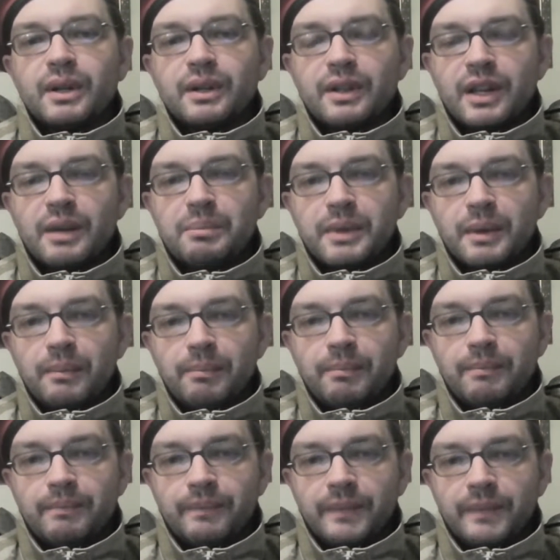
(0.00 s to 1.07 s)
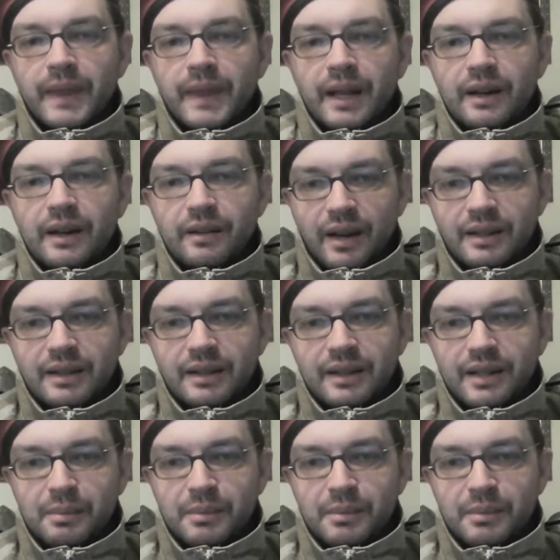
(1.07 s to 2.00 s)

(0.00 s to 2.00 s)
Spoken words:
and keep them, right?